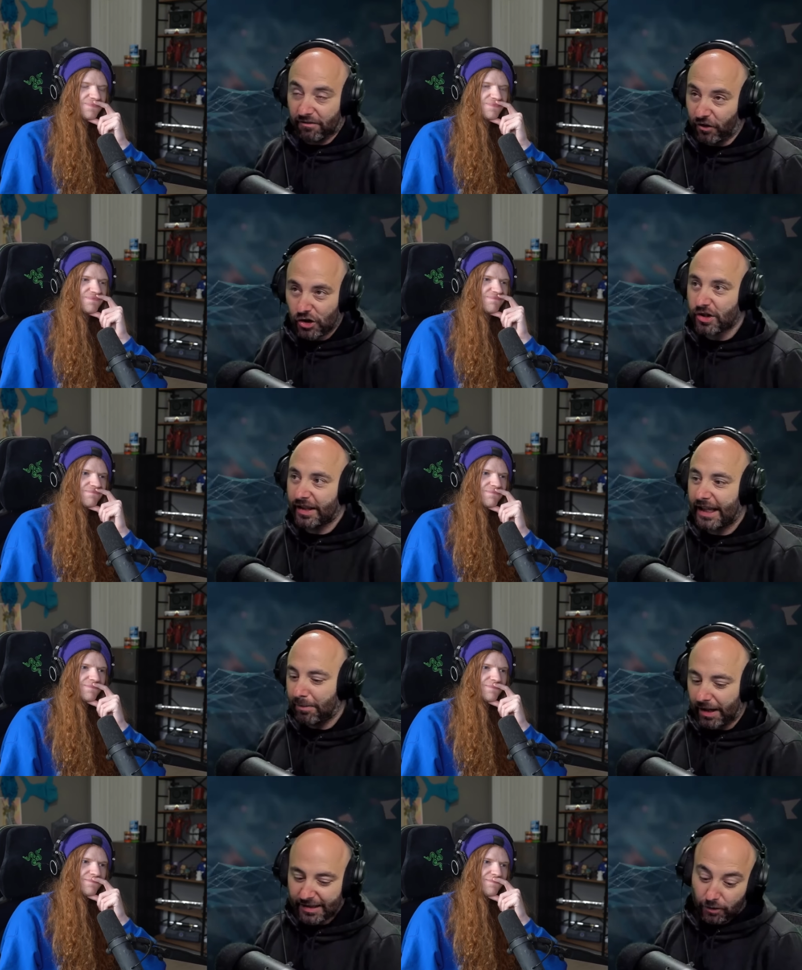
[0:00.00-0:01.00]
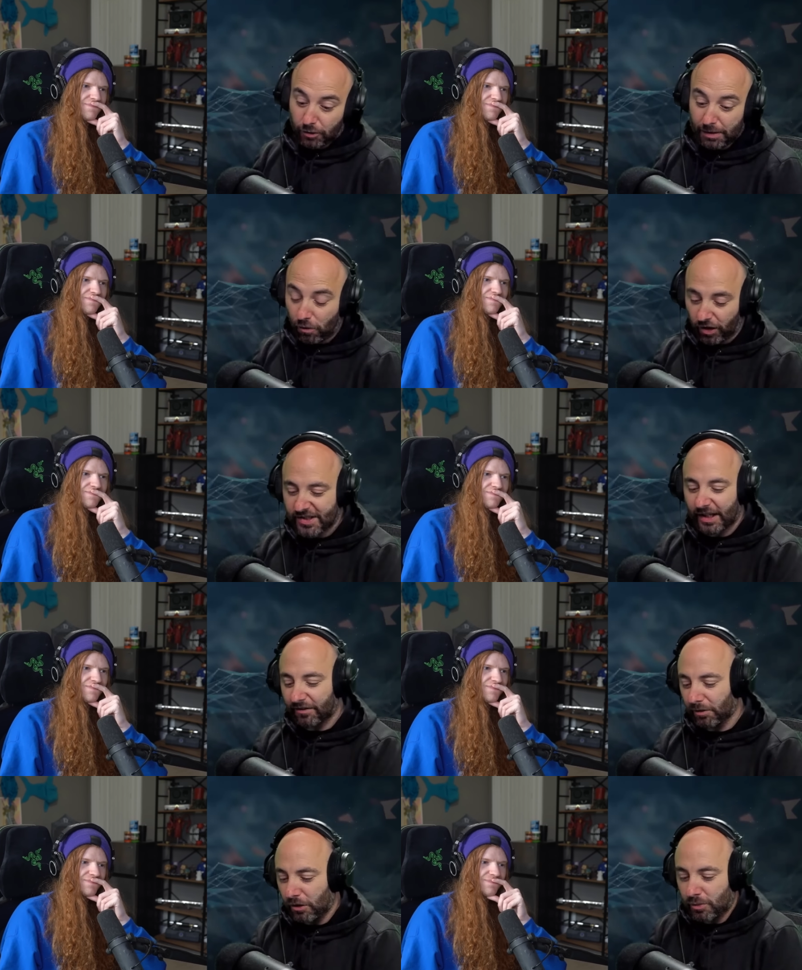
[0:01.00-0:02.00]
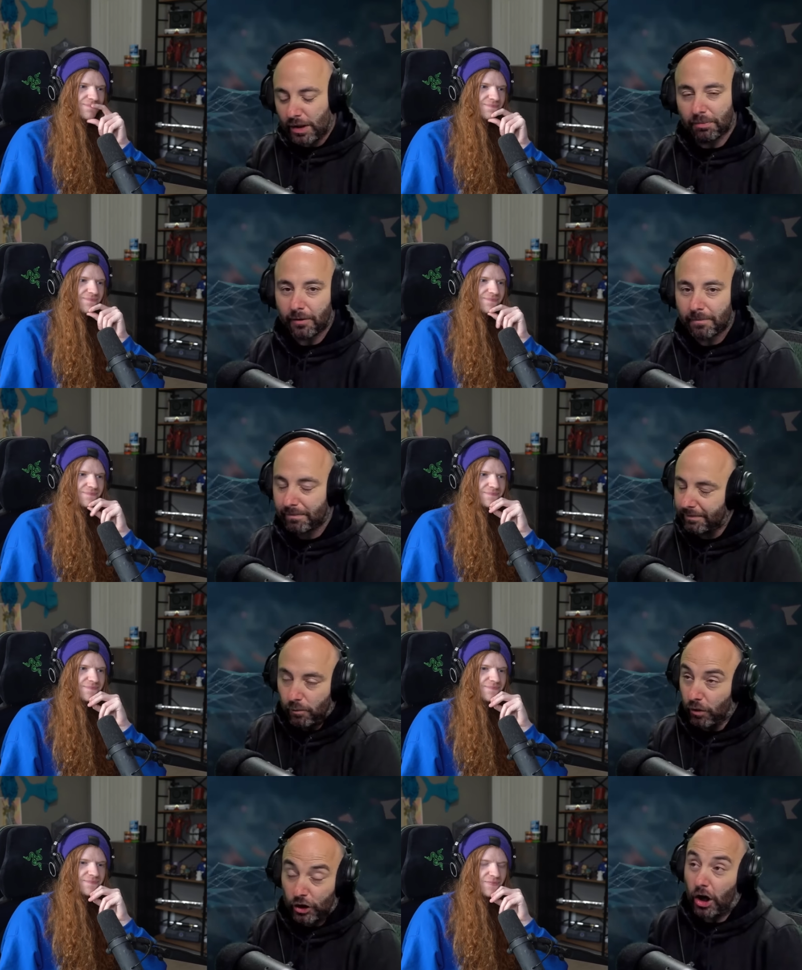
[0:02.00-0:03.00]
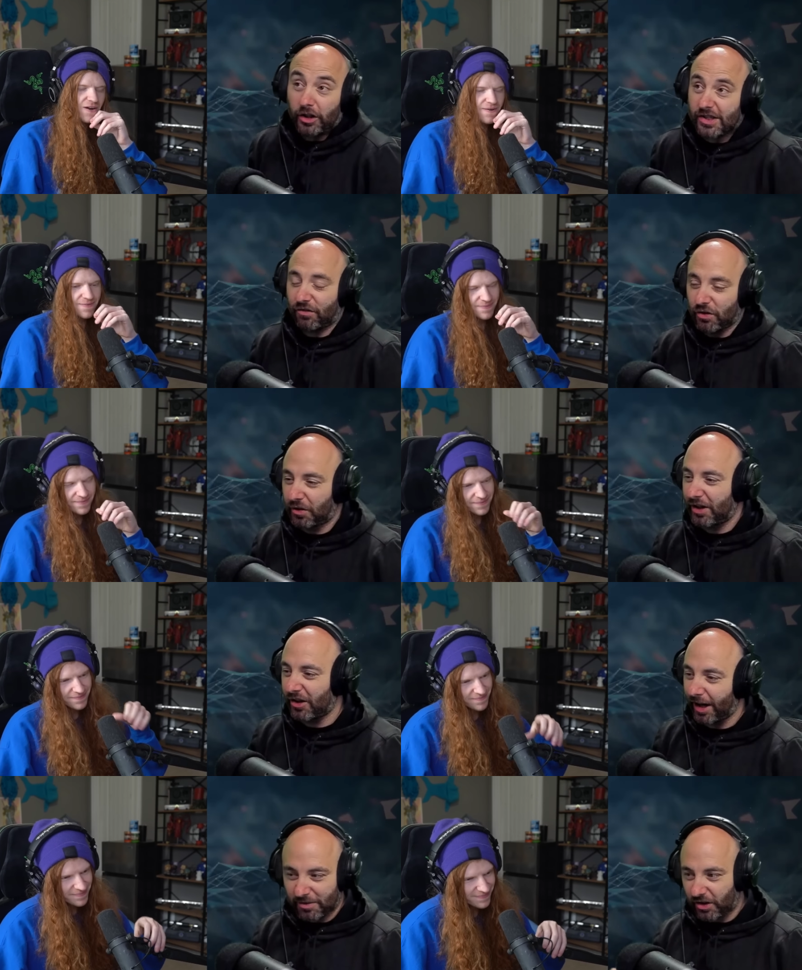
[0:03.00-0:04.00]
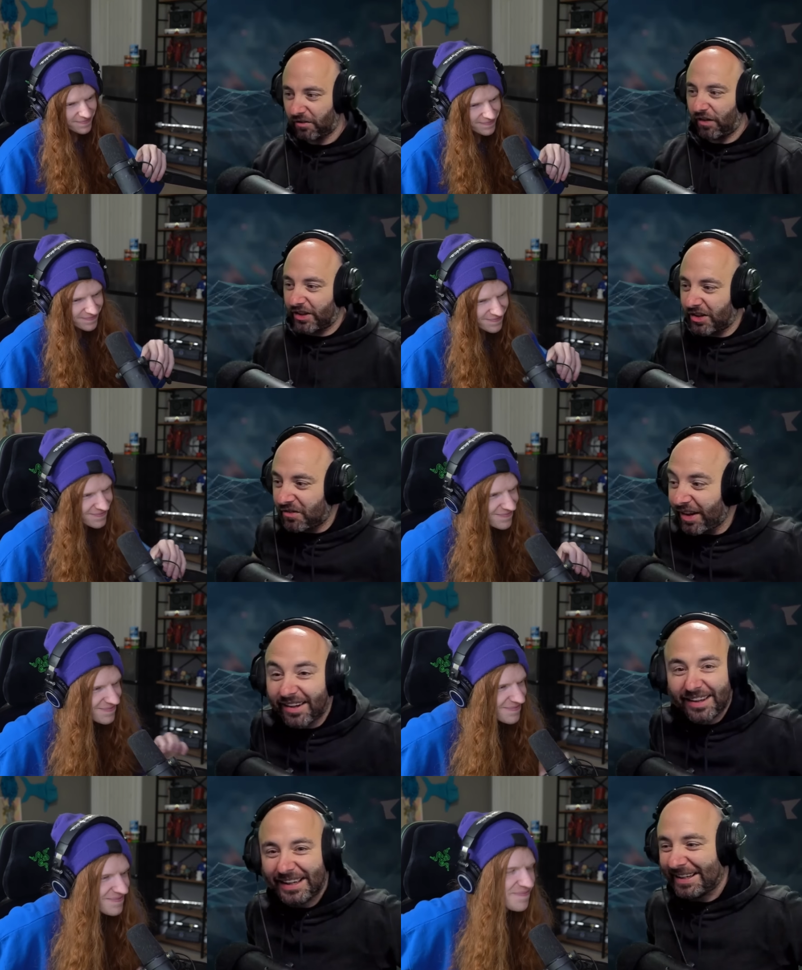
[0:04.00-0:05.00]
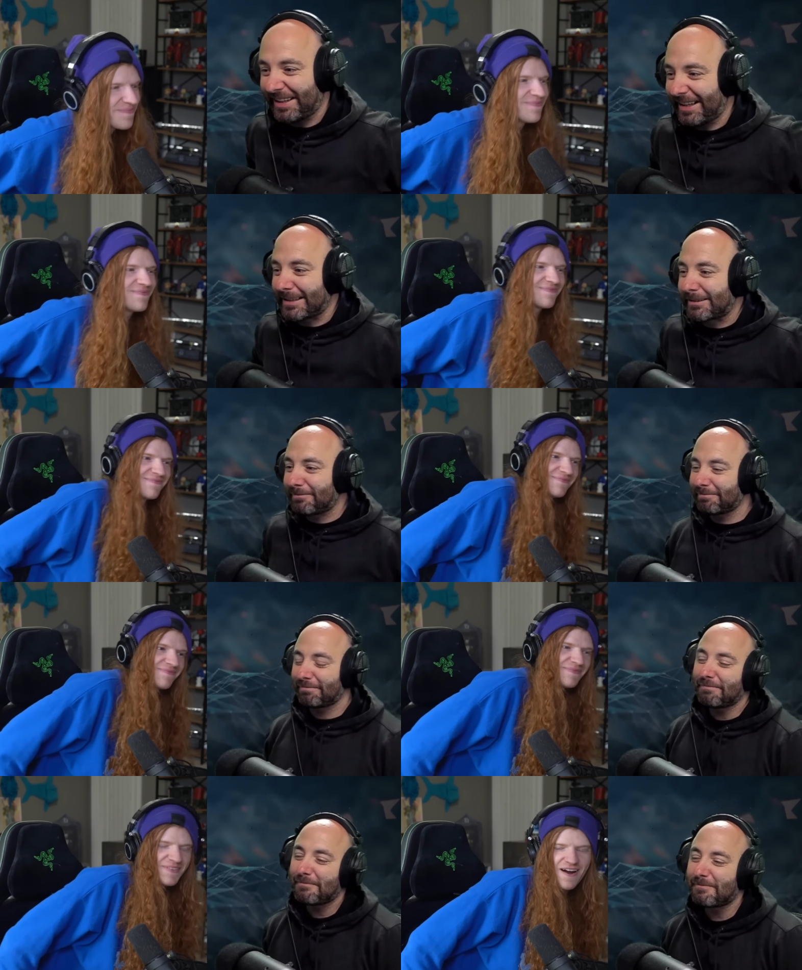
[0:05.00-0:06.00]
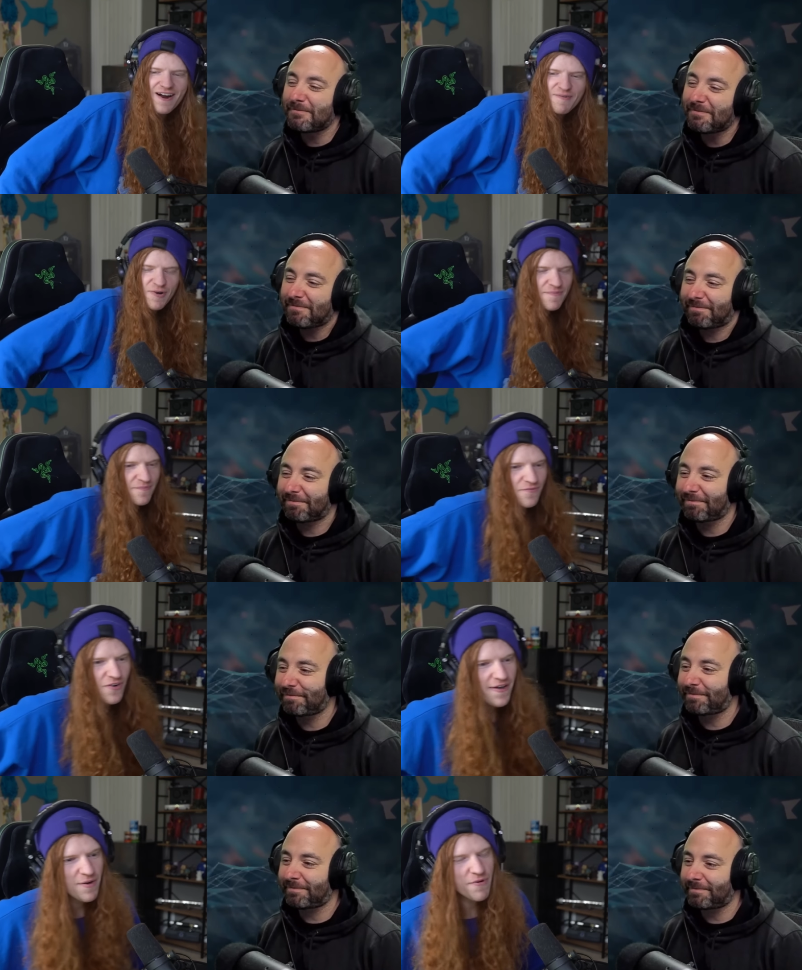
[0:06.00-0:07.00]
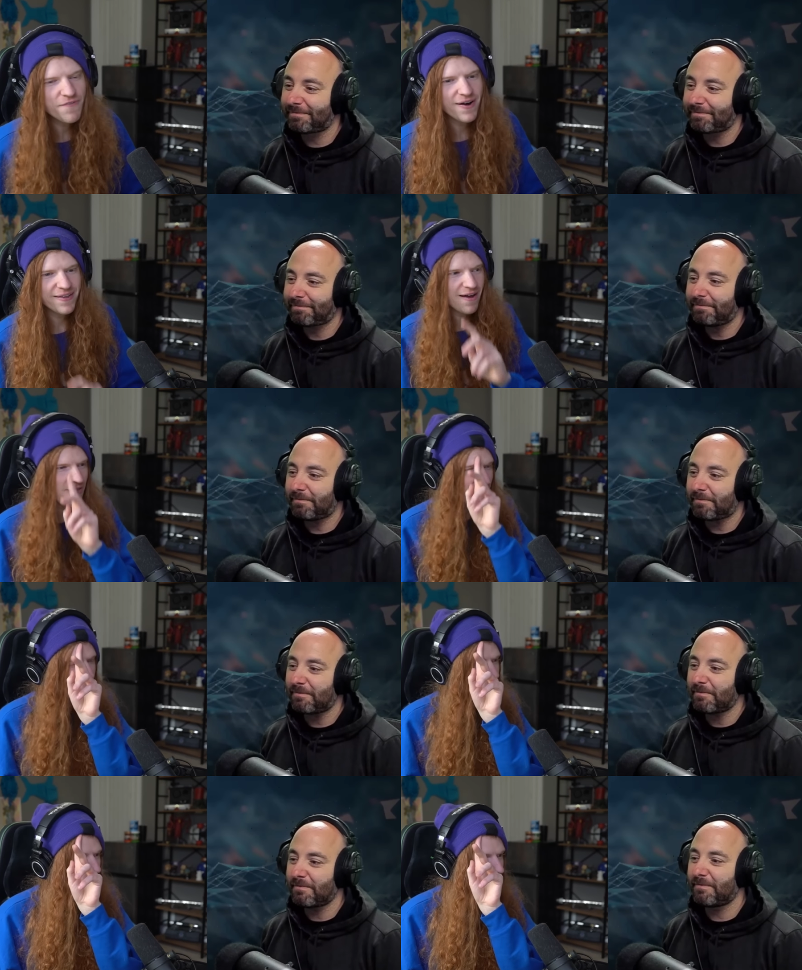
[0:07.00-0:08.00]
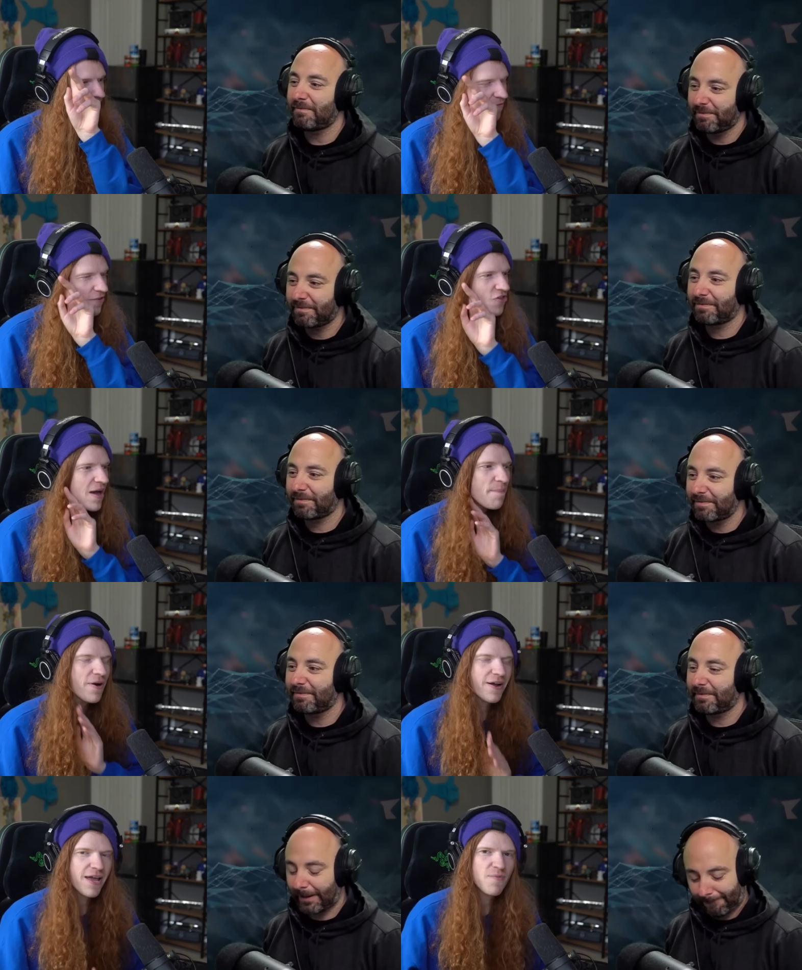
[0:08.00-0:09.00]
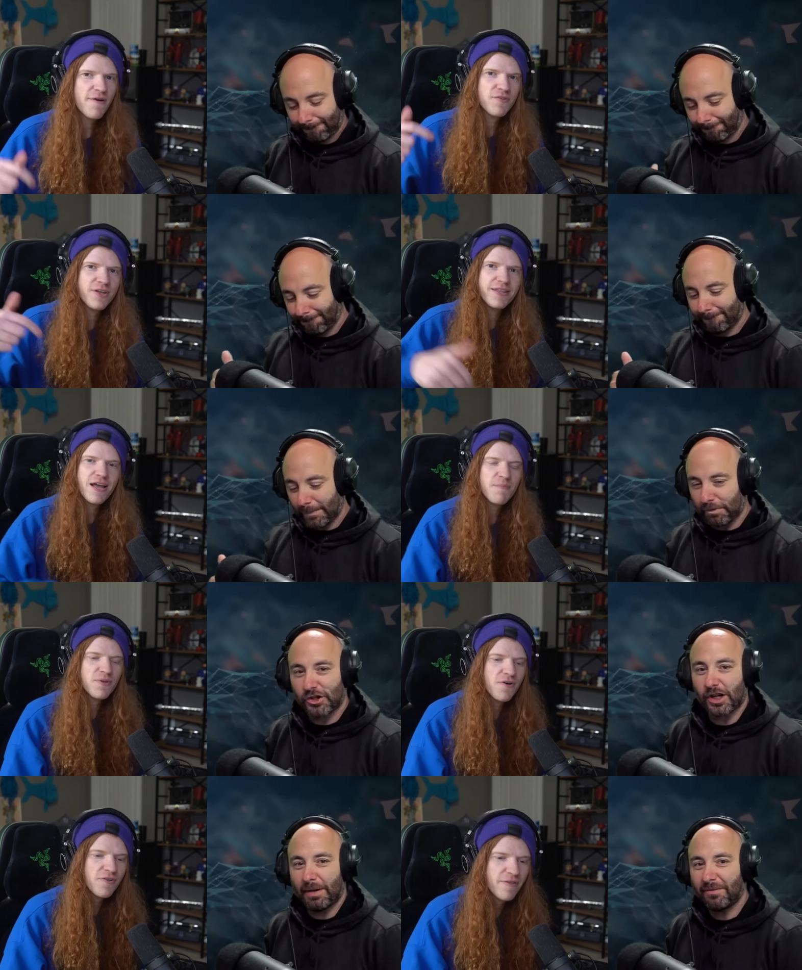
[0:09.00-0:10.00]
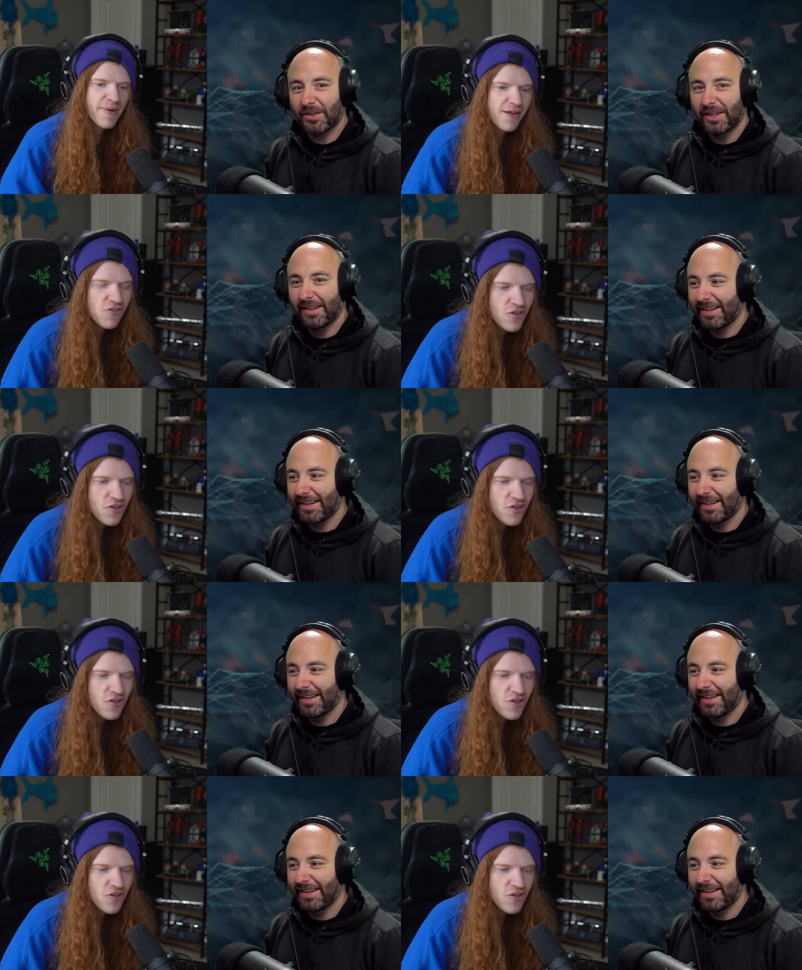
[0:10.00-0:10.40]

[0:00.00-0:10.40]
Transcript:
Speaker 1: that version of the game that I think would be more exciting for most people. Regardless if you agree or not, I'm still gonna fight the good fight. Yeah.
Speaker 2: All right. Well, Friday we'll find out. Thanks for coming on for the chat, Barricade. We'll have a link down below Appreciate to the it. man's